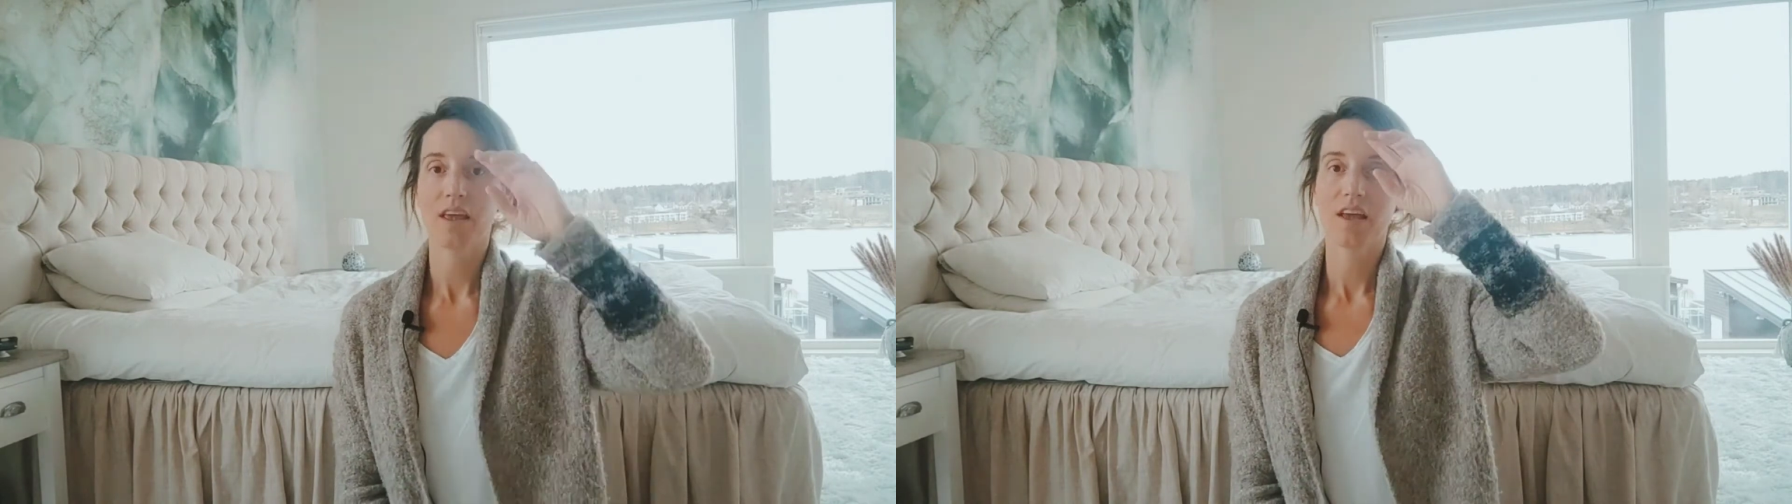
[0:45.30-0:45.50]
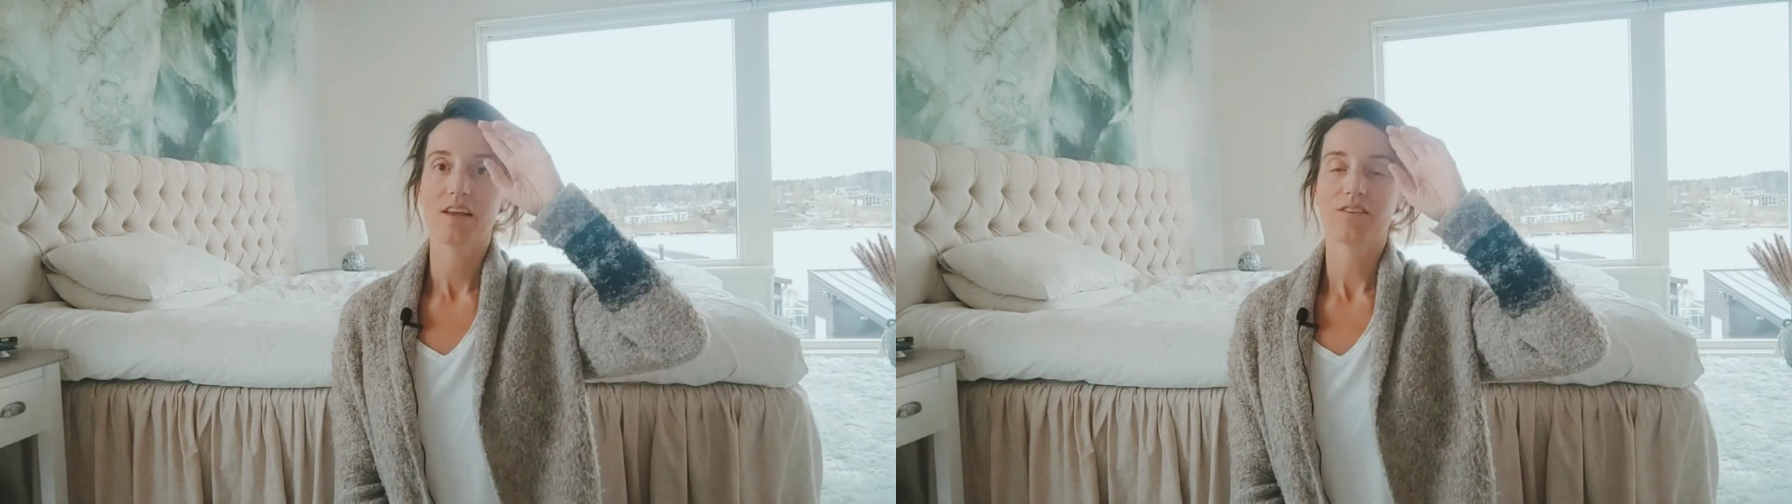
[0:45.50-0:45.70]

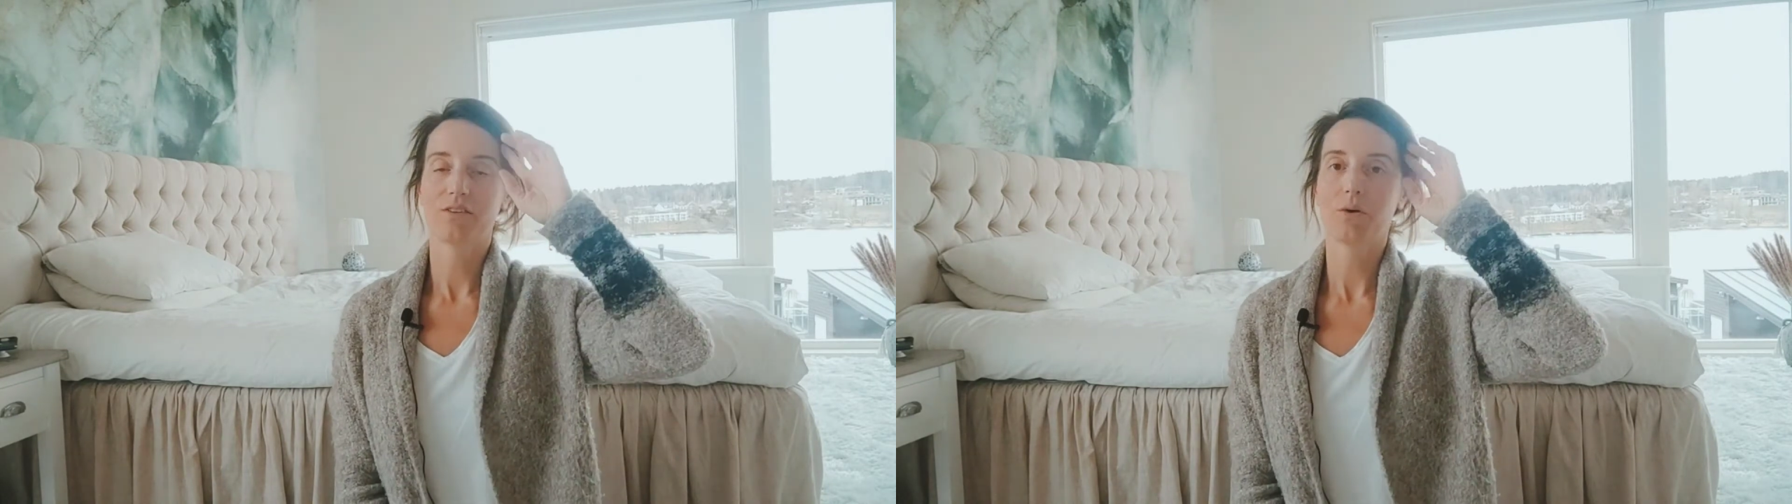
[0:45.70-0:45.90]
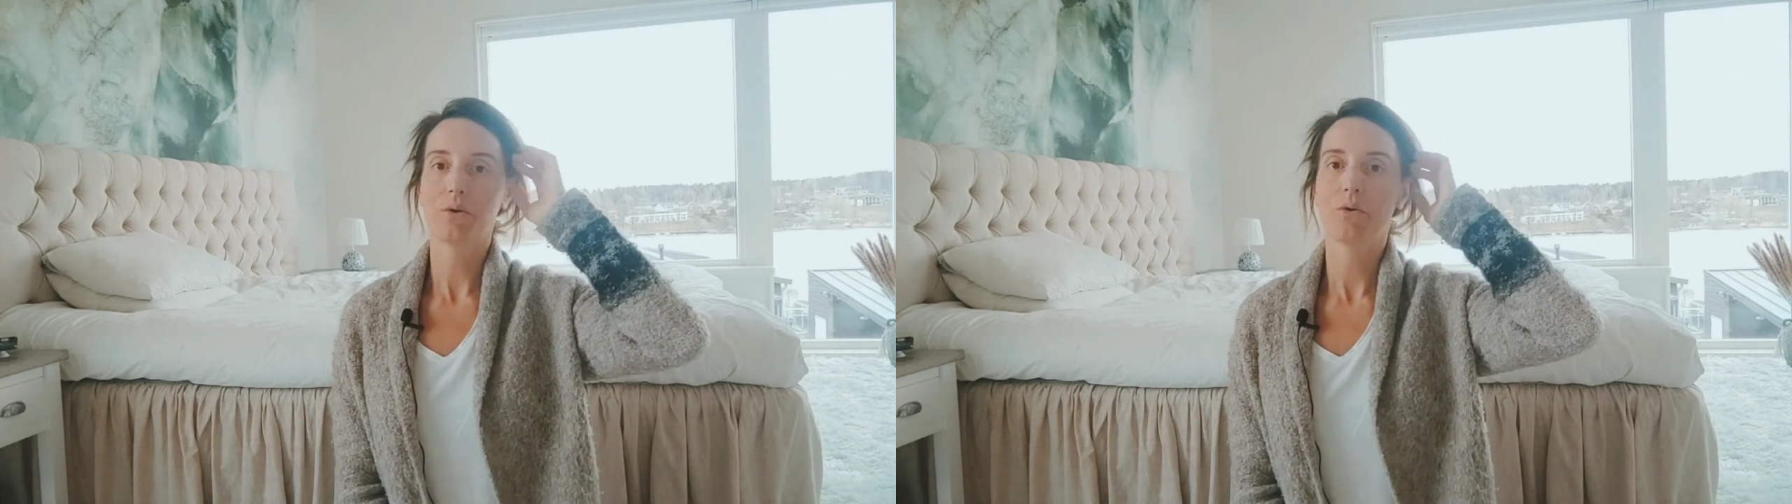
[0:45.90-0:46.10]

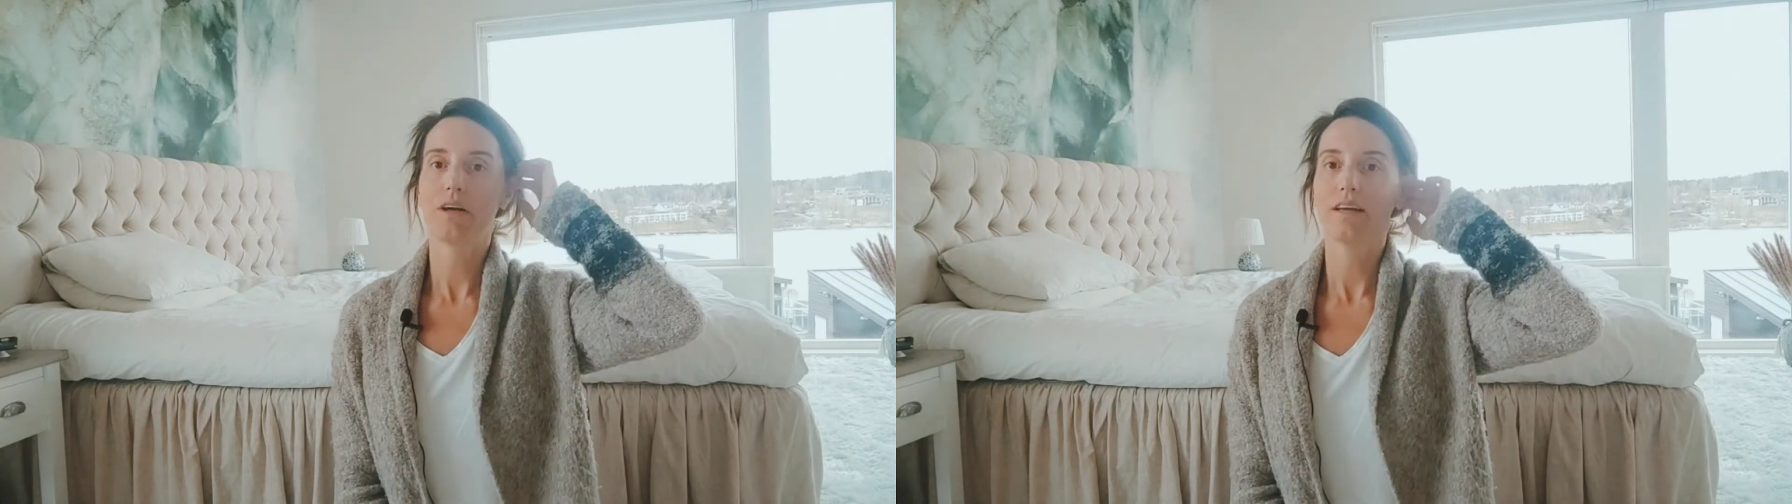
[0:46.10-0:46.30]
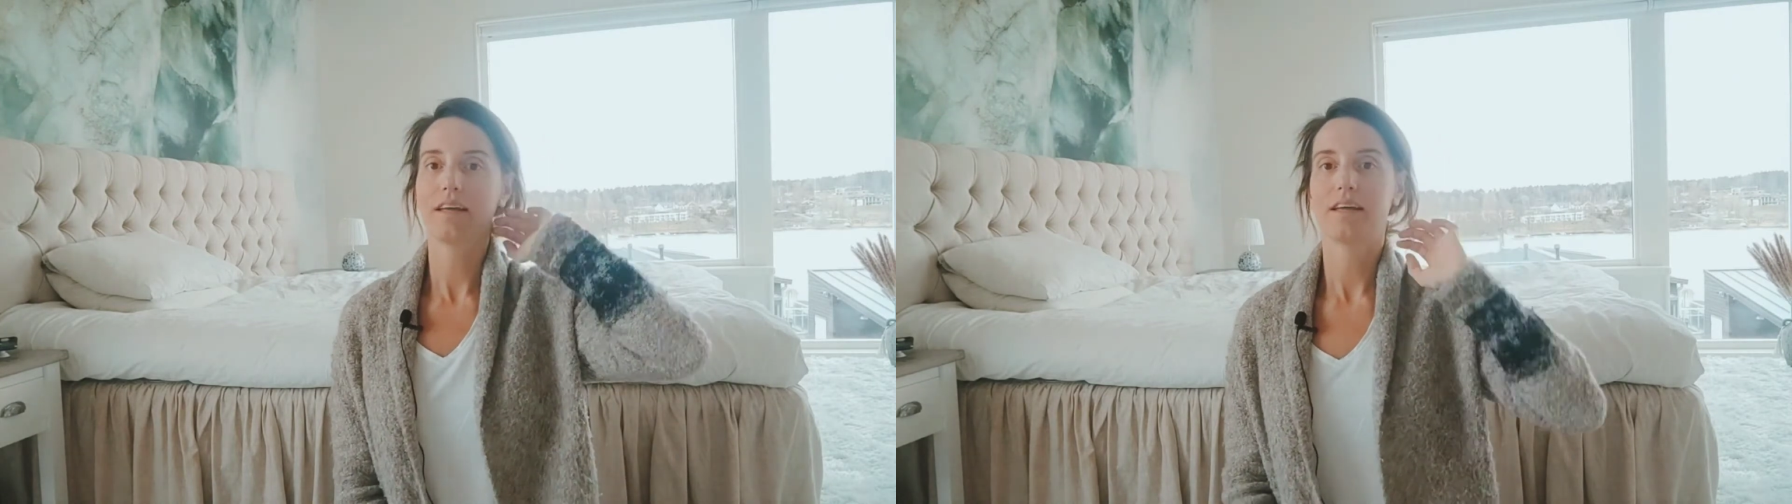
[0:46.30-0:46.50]

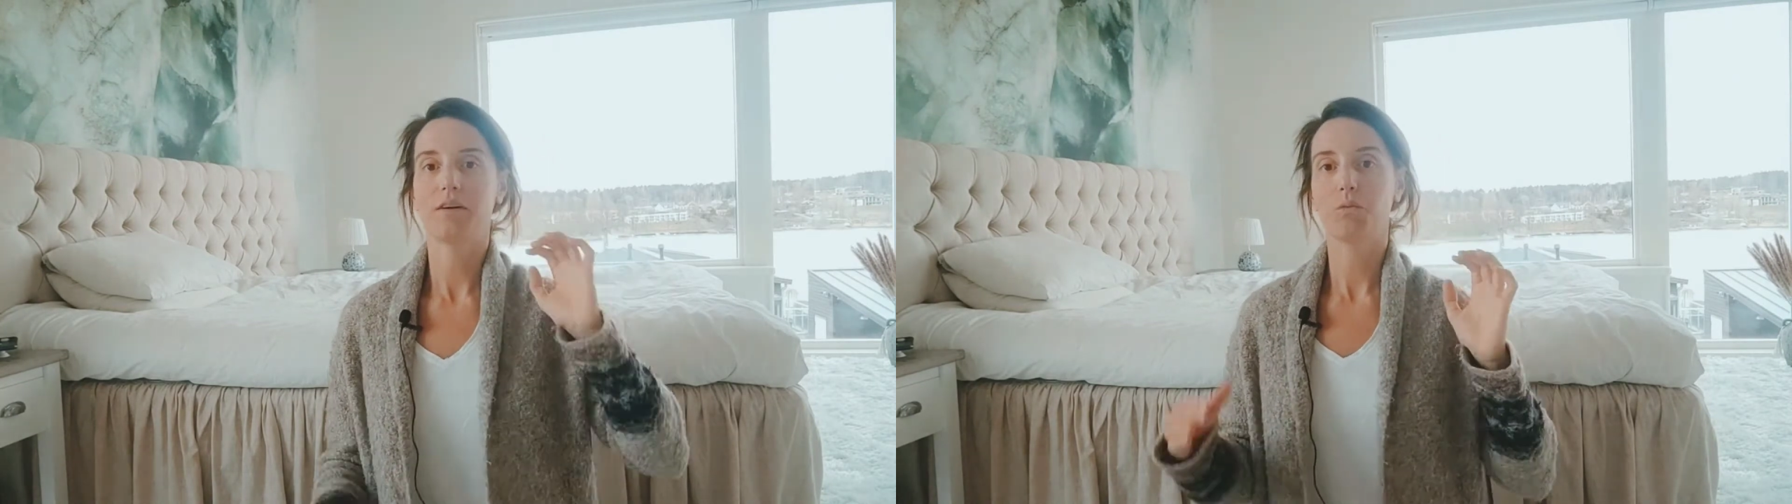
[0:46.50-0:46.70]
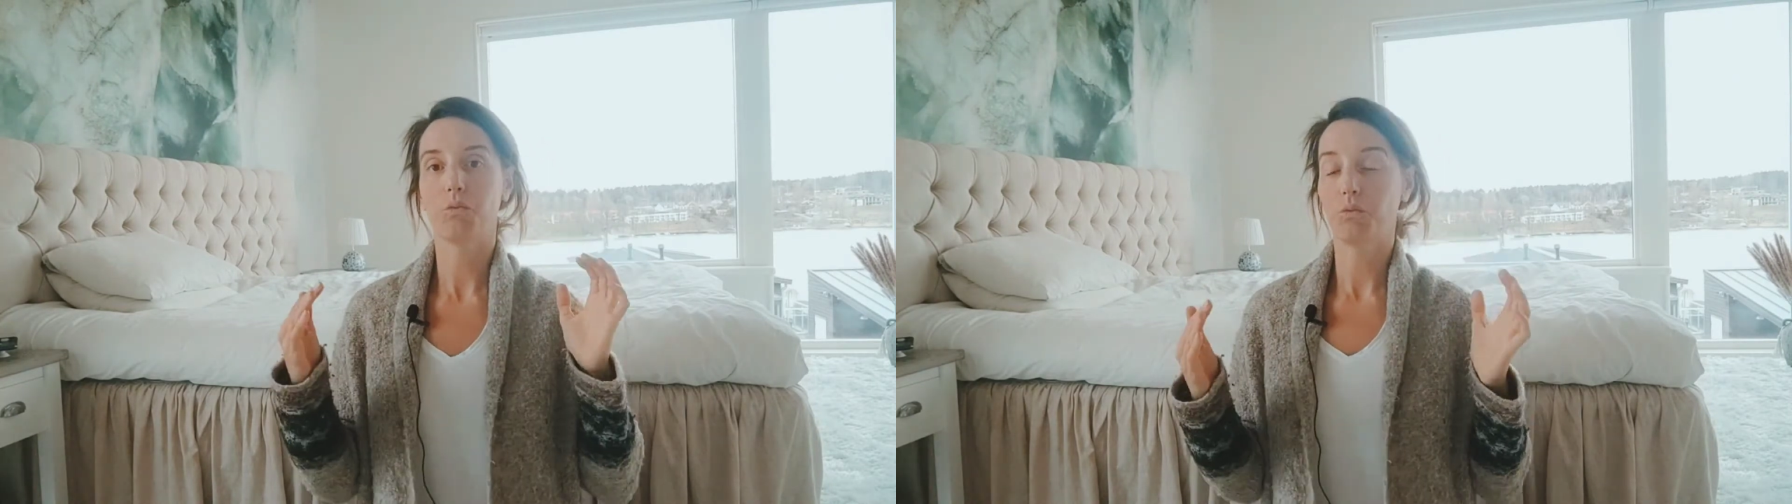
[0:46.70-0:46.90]
So
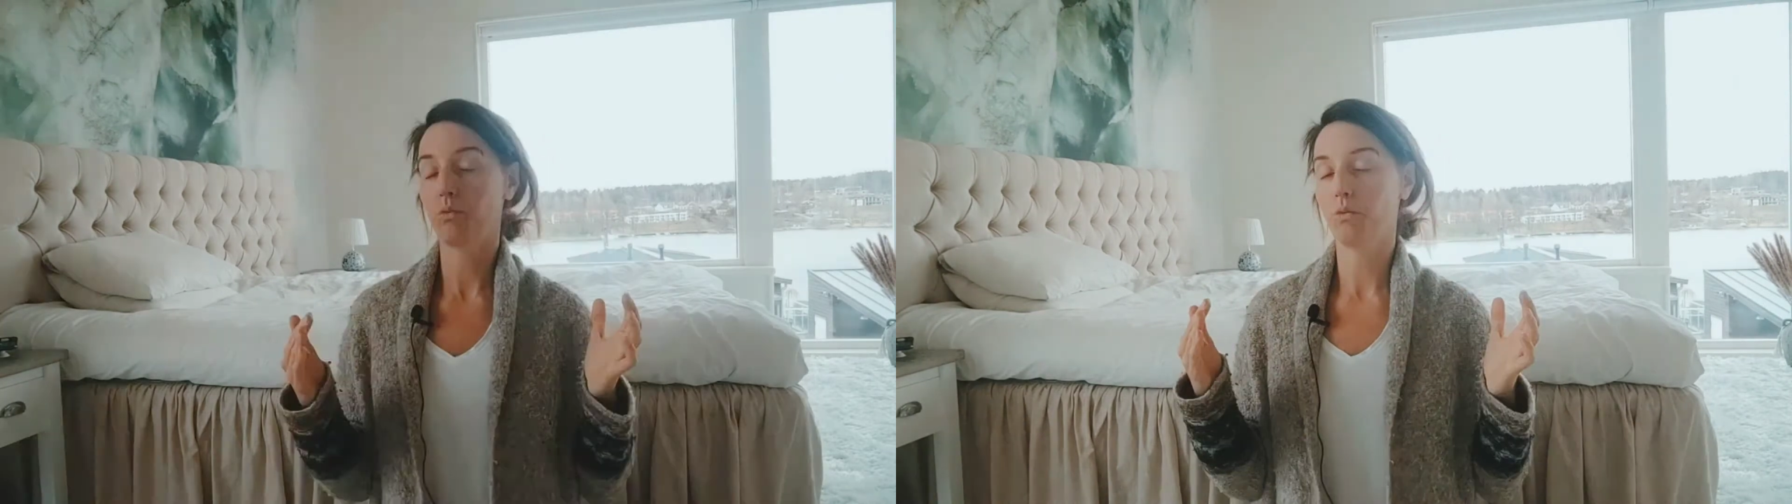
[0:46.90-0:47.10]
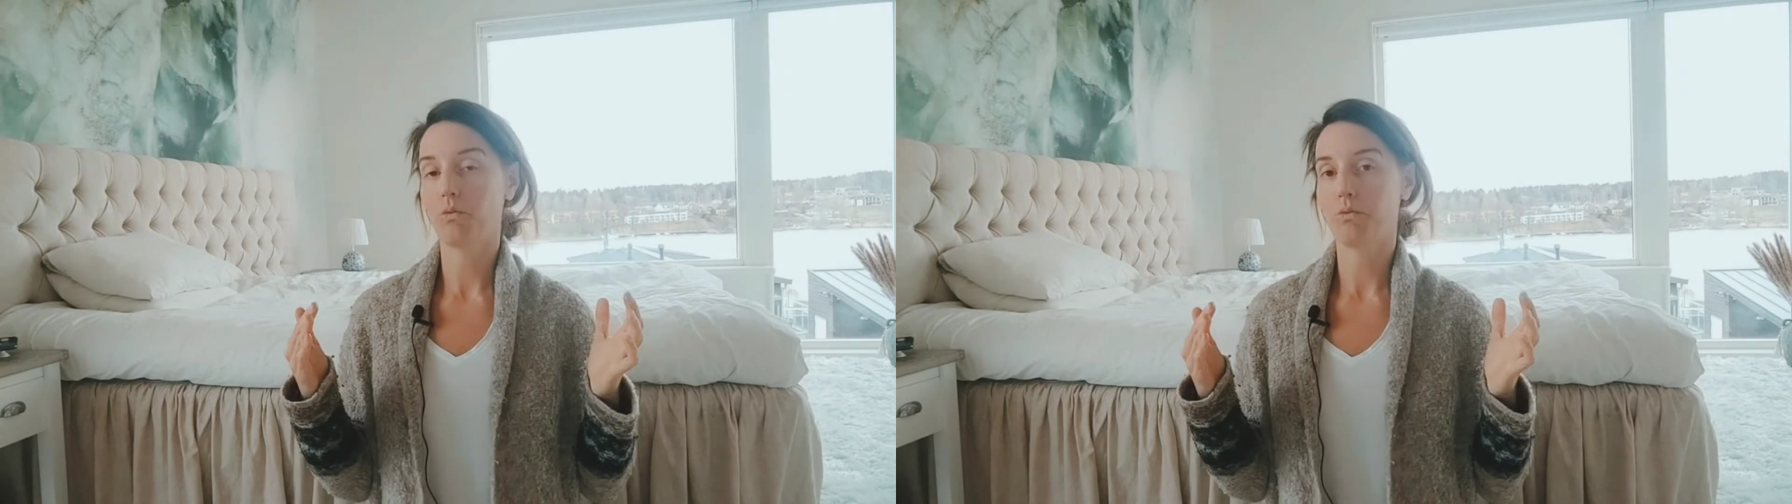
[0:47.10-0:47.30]

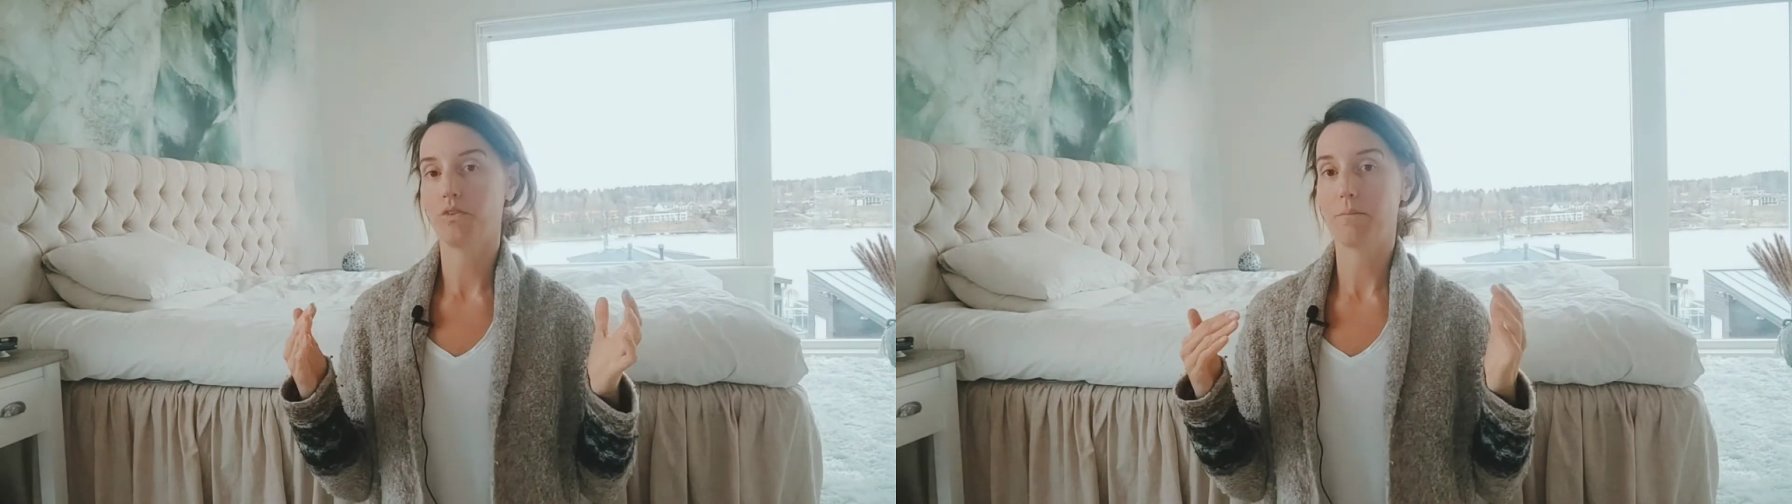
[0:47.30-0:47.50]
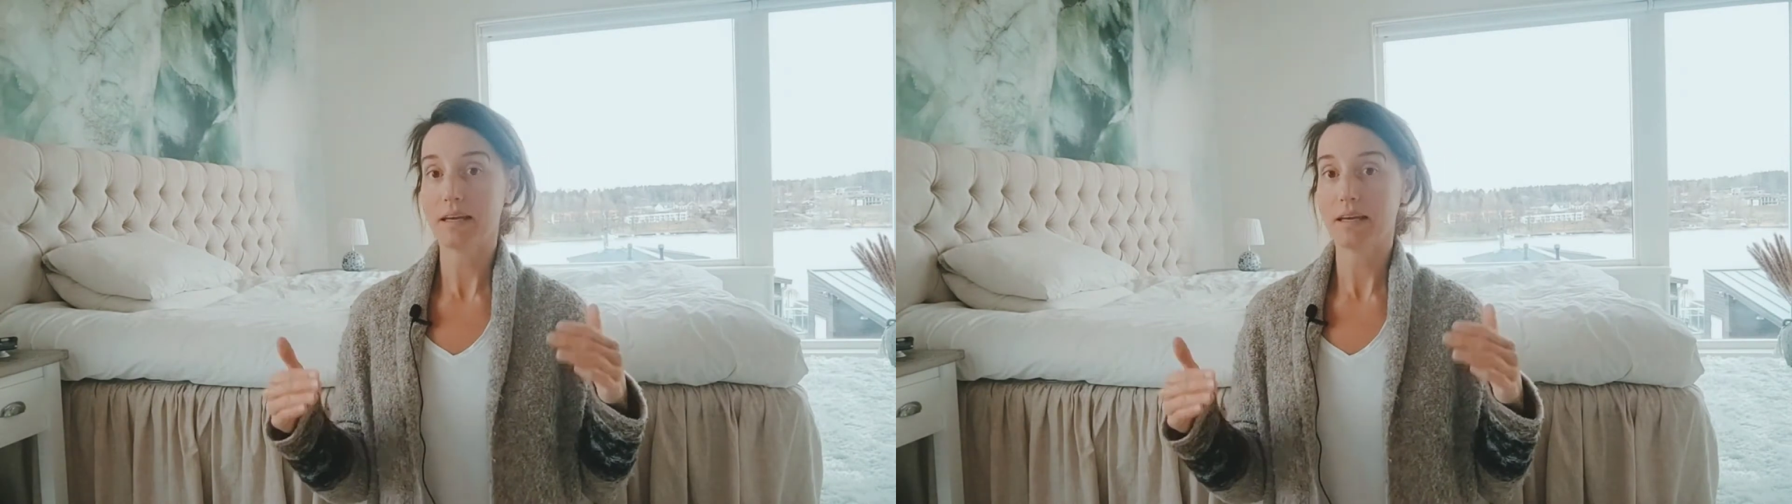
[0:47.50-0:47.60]
the